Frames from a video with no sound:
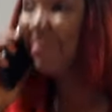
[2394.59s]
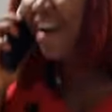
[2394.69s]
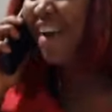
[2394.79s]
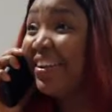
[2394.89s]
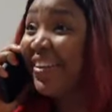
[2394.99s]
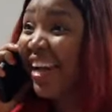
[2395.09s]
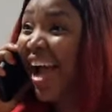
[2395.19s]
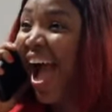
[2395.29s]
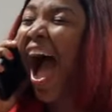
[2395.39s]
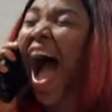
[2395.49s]
You've
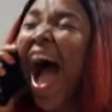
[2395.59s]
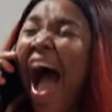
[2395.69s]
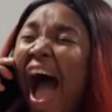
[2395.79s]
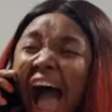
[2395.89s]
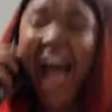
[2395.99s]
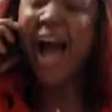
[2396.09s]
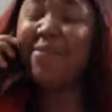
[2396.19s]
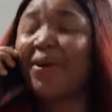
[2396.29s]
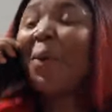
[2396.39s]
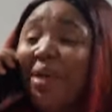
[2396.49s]
arrived!
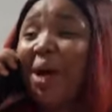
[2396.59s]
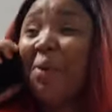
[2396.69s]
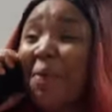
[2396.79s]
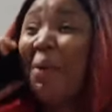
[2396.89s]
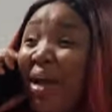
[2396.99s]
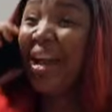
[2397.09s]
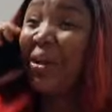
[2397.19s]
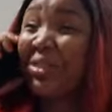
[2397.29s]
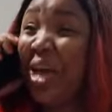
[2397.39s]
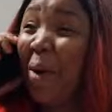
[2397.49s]
Ah! I'm coming, I'm on
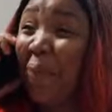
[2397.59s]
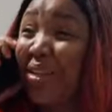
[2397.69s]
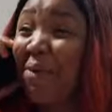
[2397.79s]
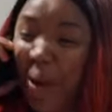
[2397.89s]
my way now to the